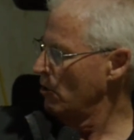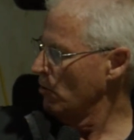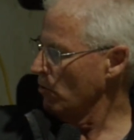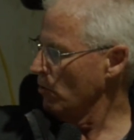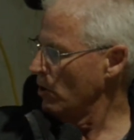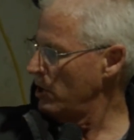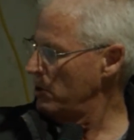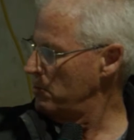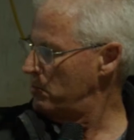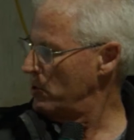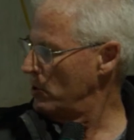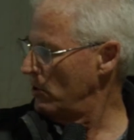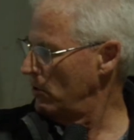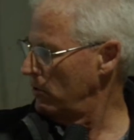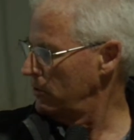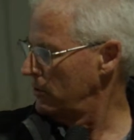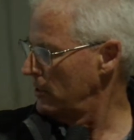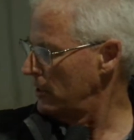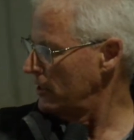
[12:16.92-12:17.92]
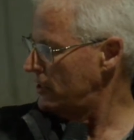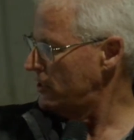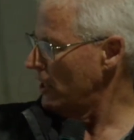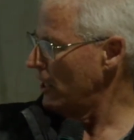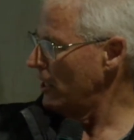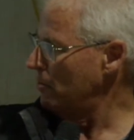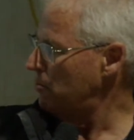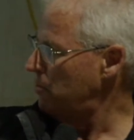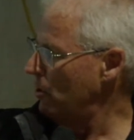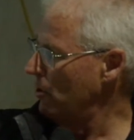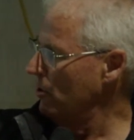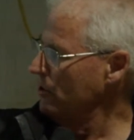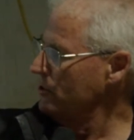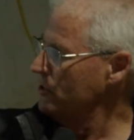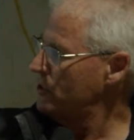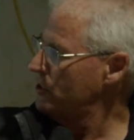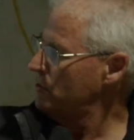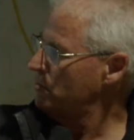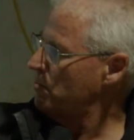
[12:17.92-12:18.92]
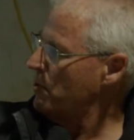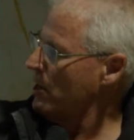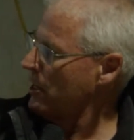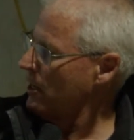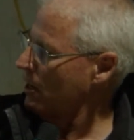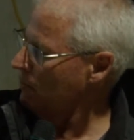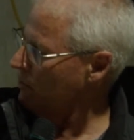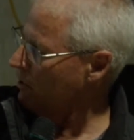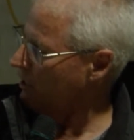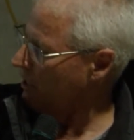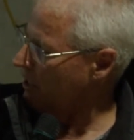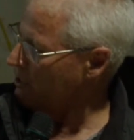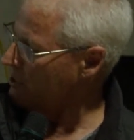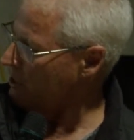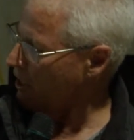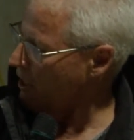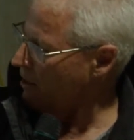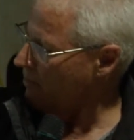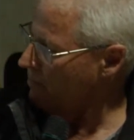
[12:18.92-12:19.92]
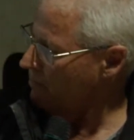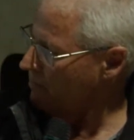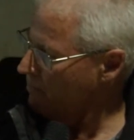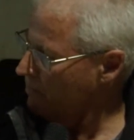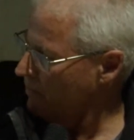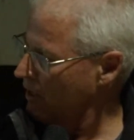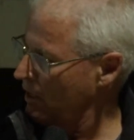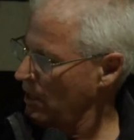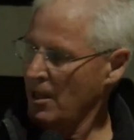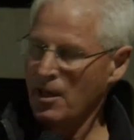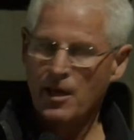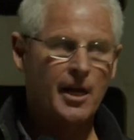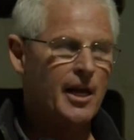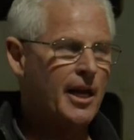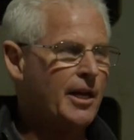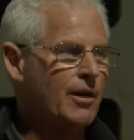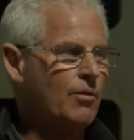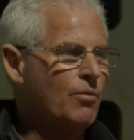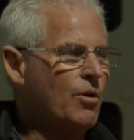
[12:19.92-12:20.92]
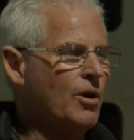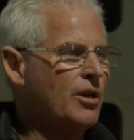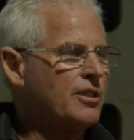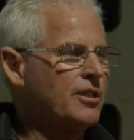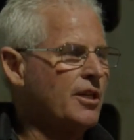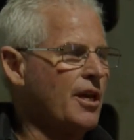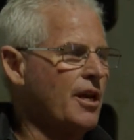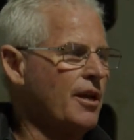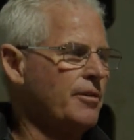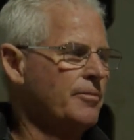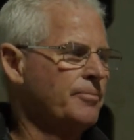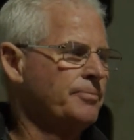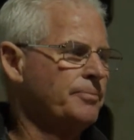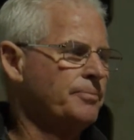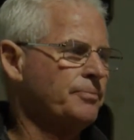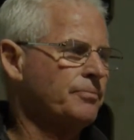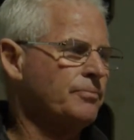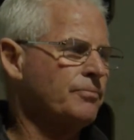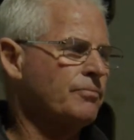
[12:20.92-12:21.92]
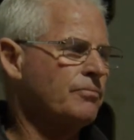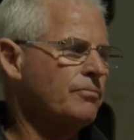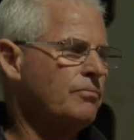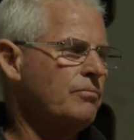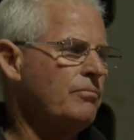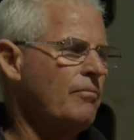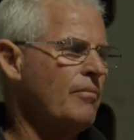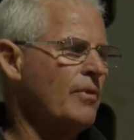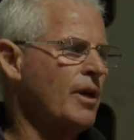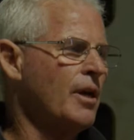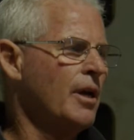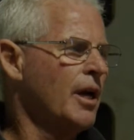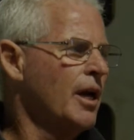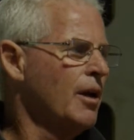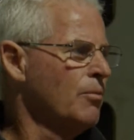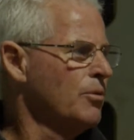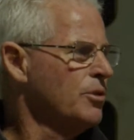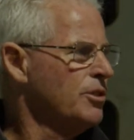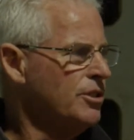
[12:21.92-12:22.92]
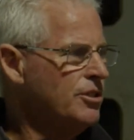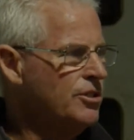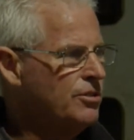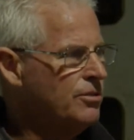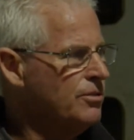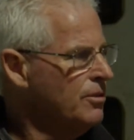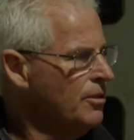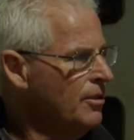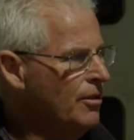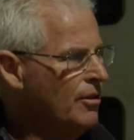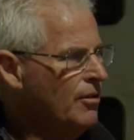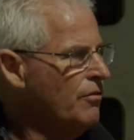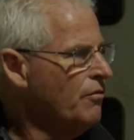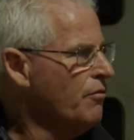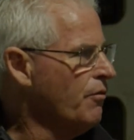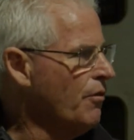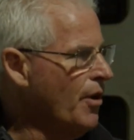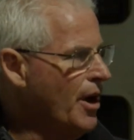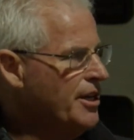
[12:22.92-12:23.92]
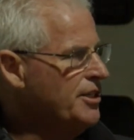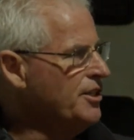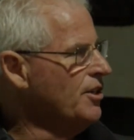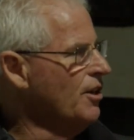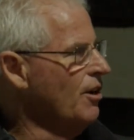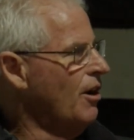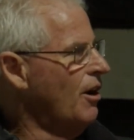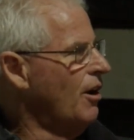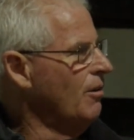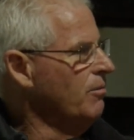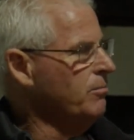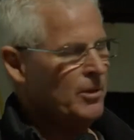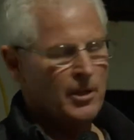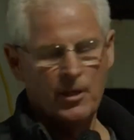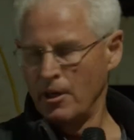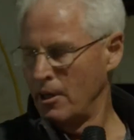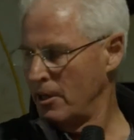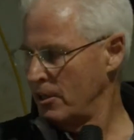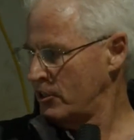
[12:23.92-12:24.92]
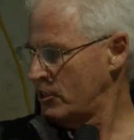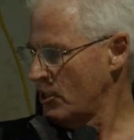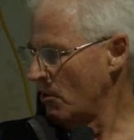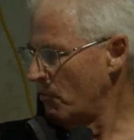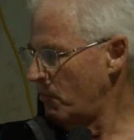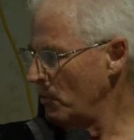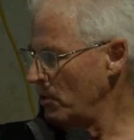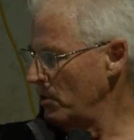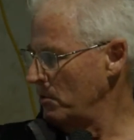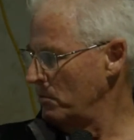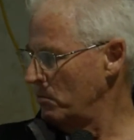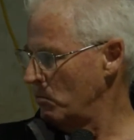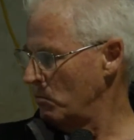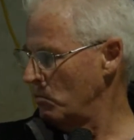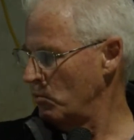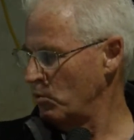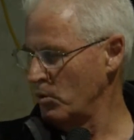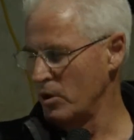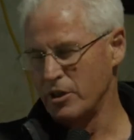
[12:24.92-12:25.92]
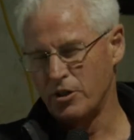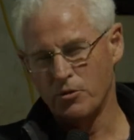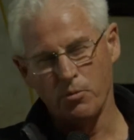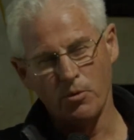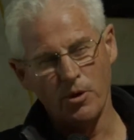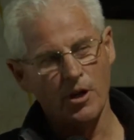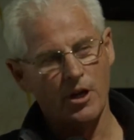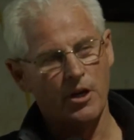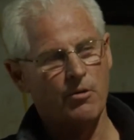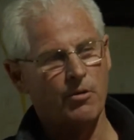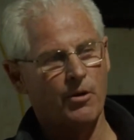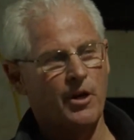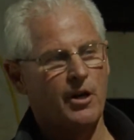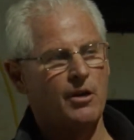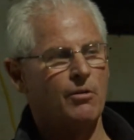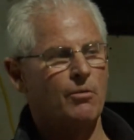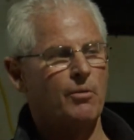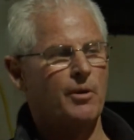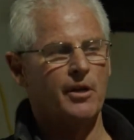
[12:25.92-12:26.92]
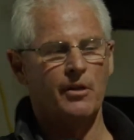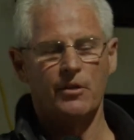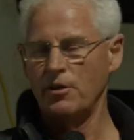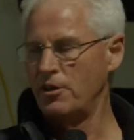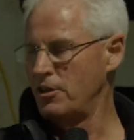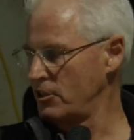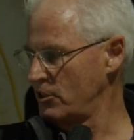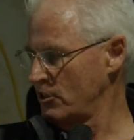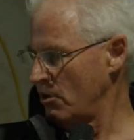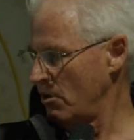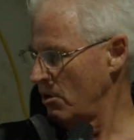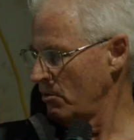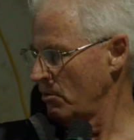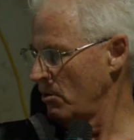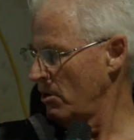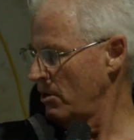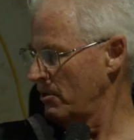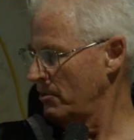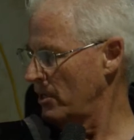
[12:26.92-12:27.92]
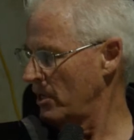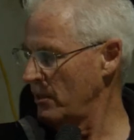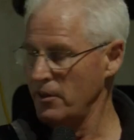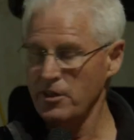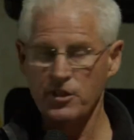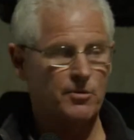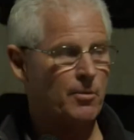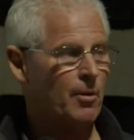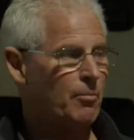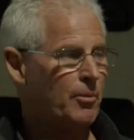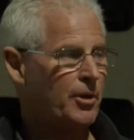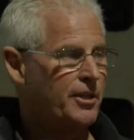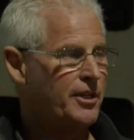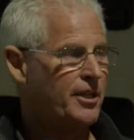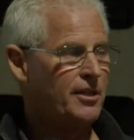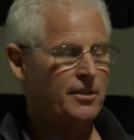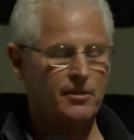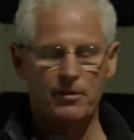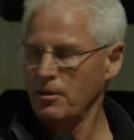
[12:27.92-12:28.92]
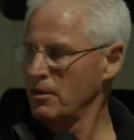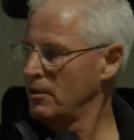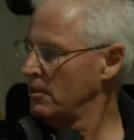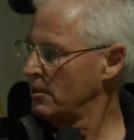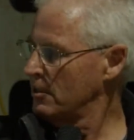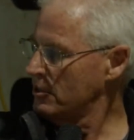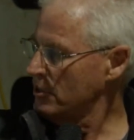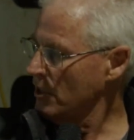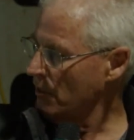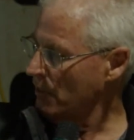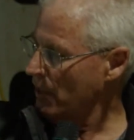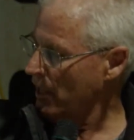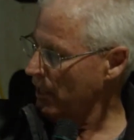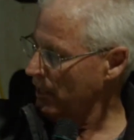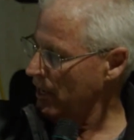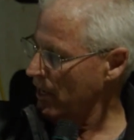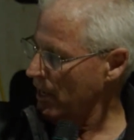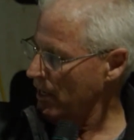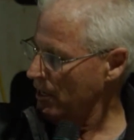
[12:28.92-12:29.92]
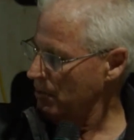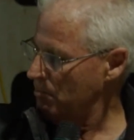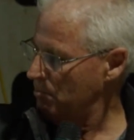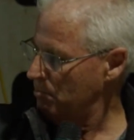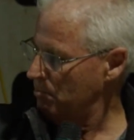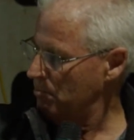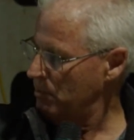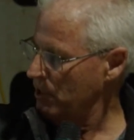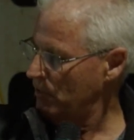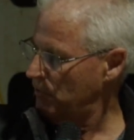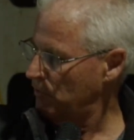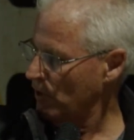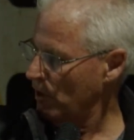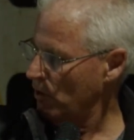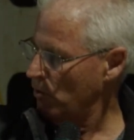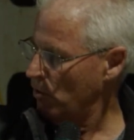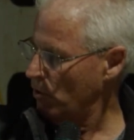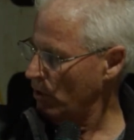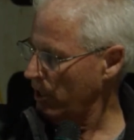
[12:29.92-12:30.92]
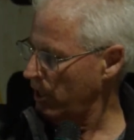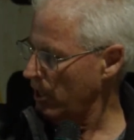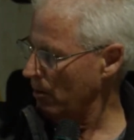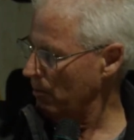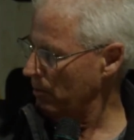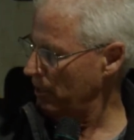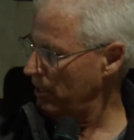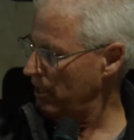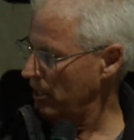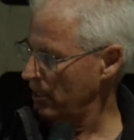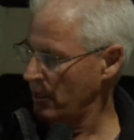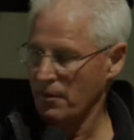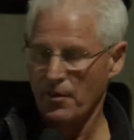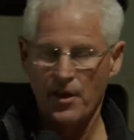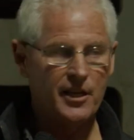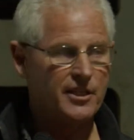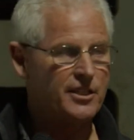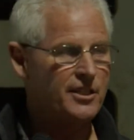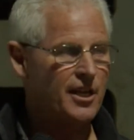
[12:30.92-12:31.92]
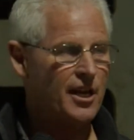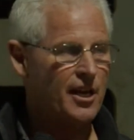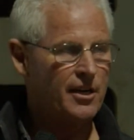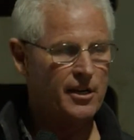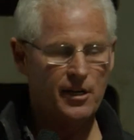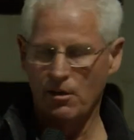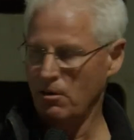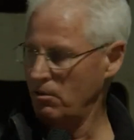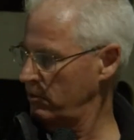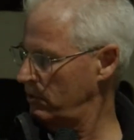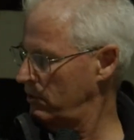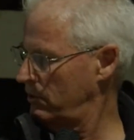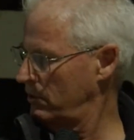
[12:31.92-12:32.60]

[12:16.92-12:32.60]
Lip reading: rebuilt a chain of ponds back up the landscape out of white sand, which is fragile. So it's really critical we get the design right, and this one we did. So that had a big flow of water coming down and that sand held.